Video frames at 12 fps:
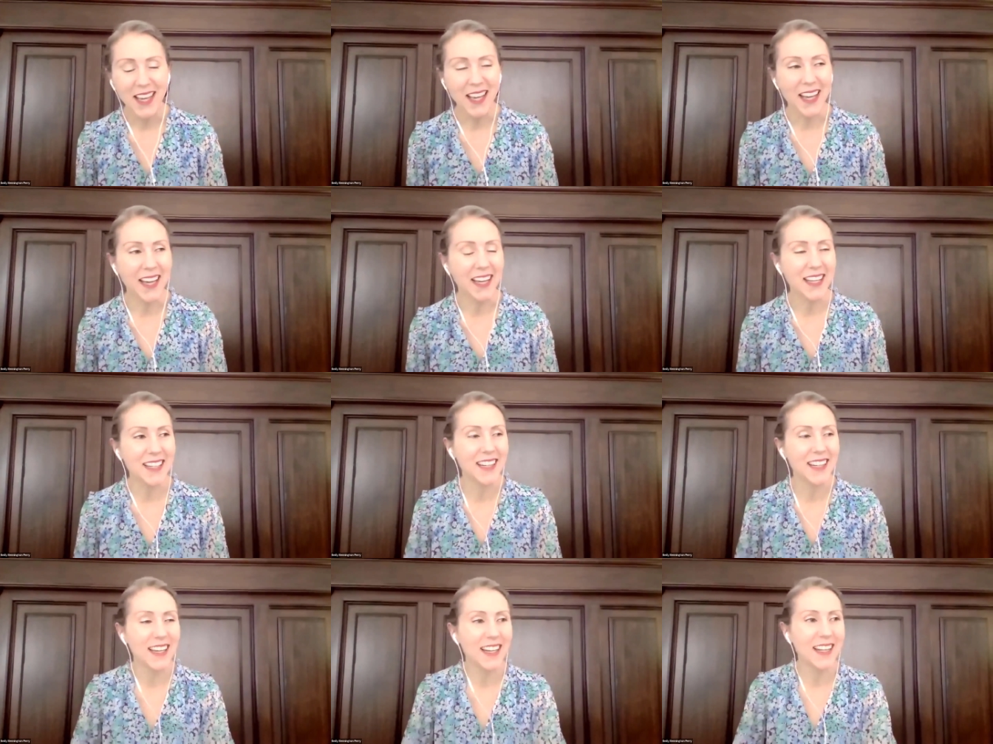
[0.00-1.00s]

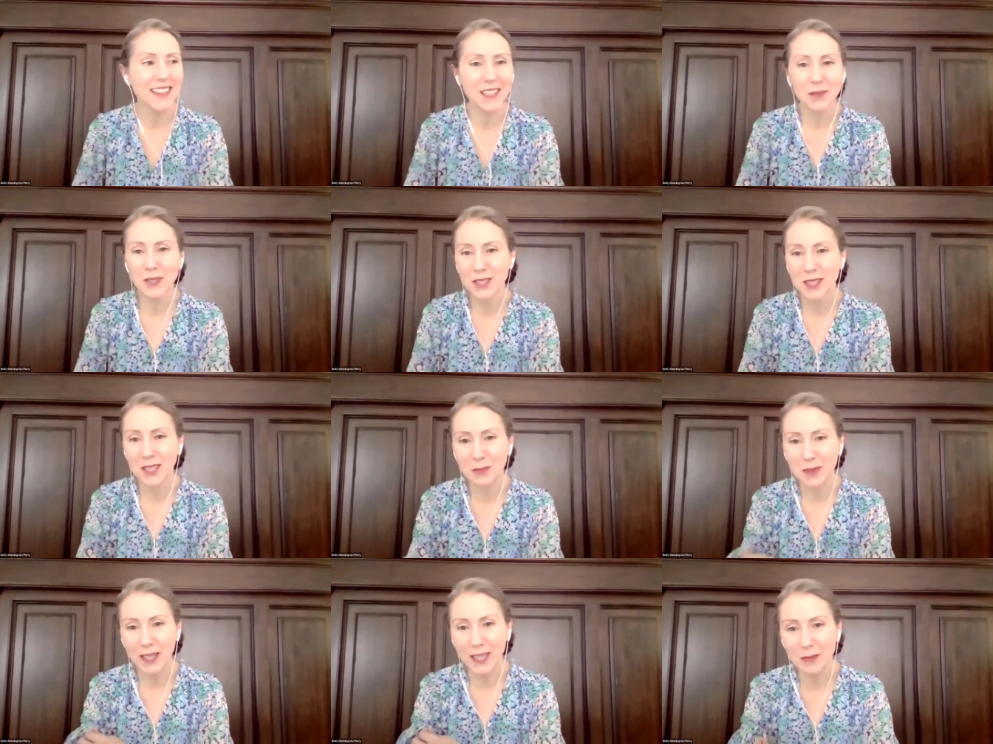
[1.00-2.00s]
And I think we should
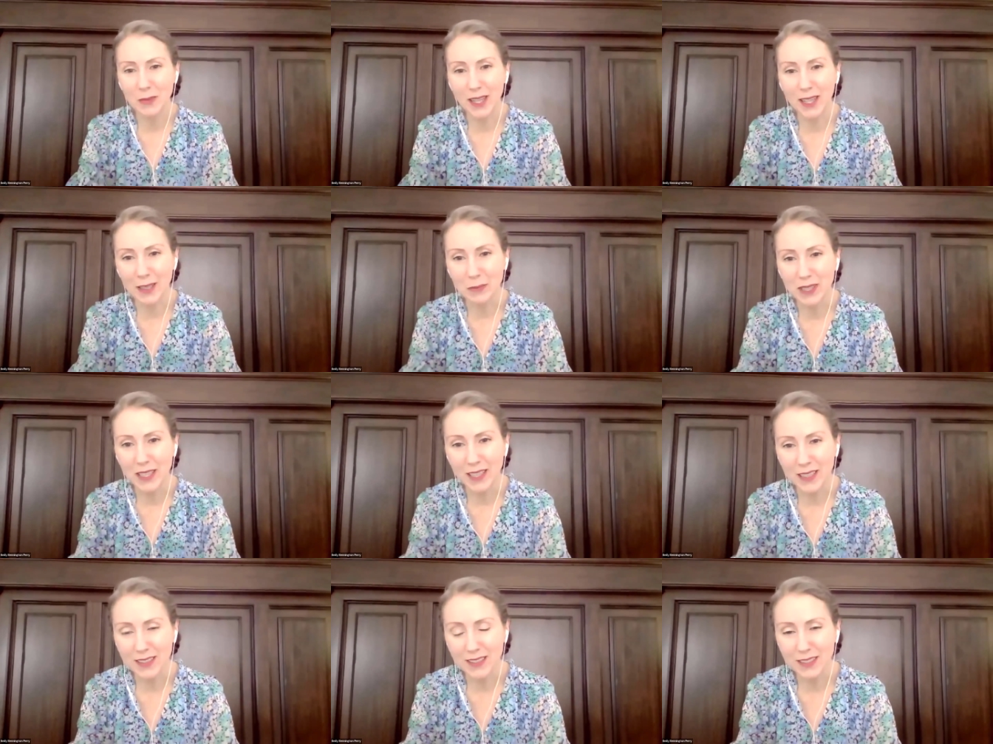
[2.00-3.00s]
keep that in mind,
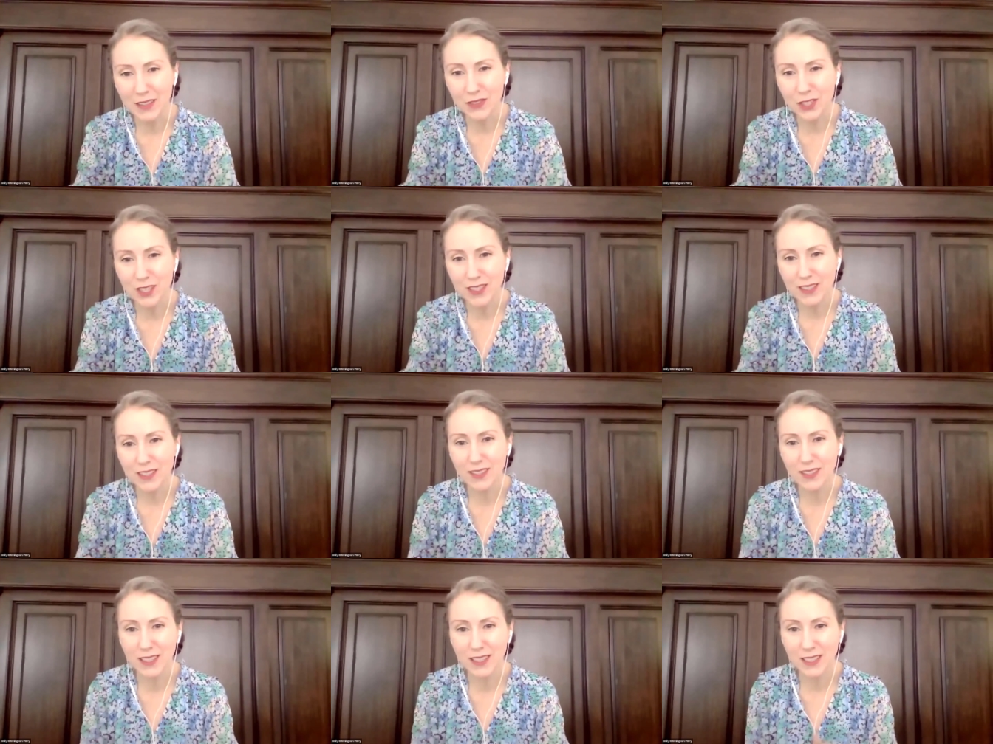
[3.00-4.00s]
because if
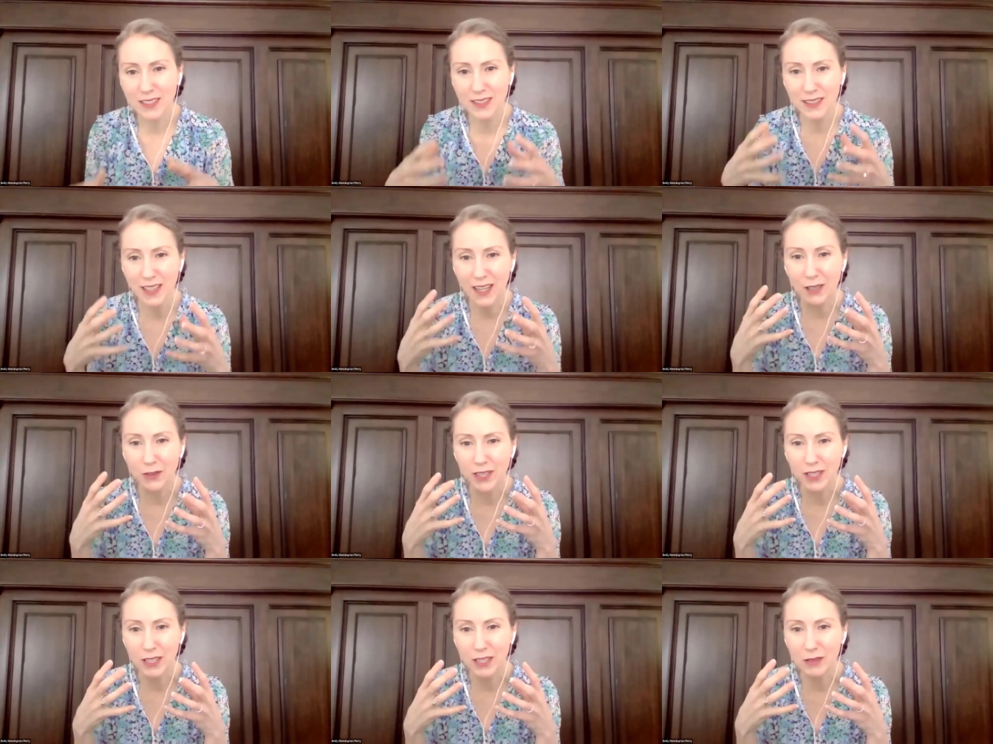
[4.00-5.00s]
Jesus is
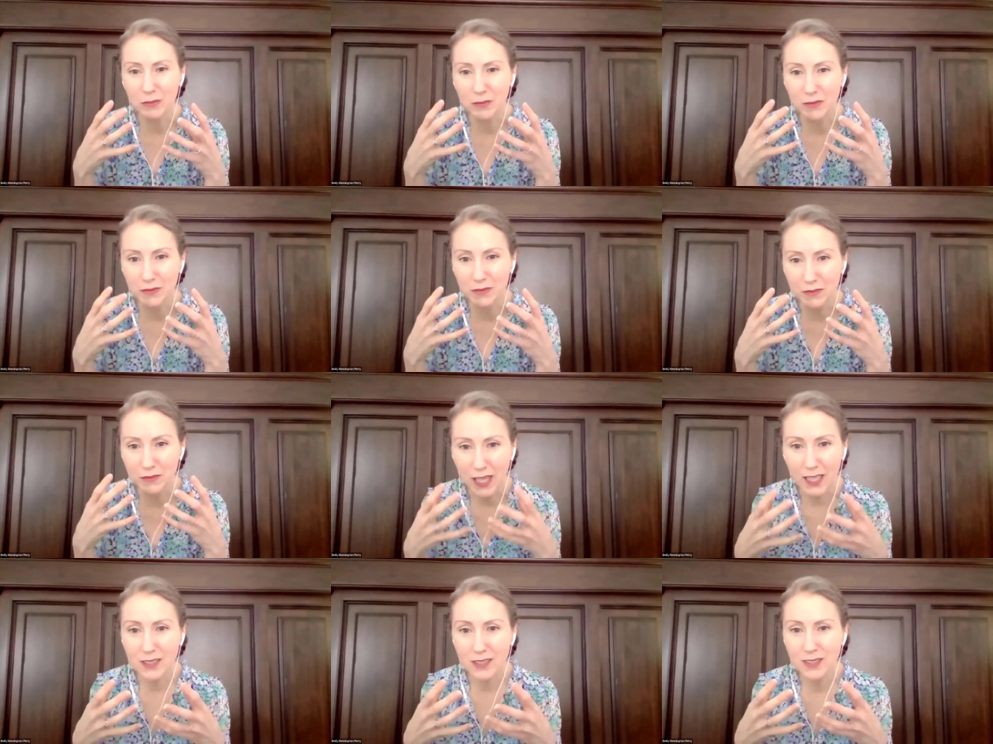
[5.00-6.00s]
our
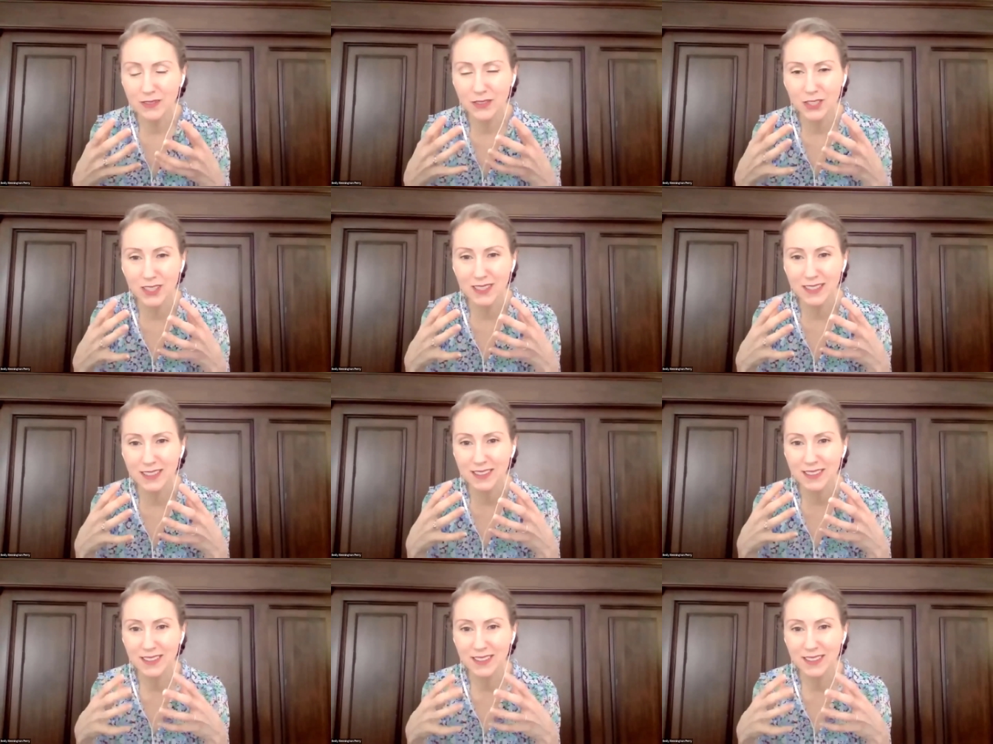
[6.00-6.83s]
model, if Jesus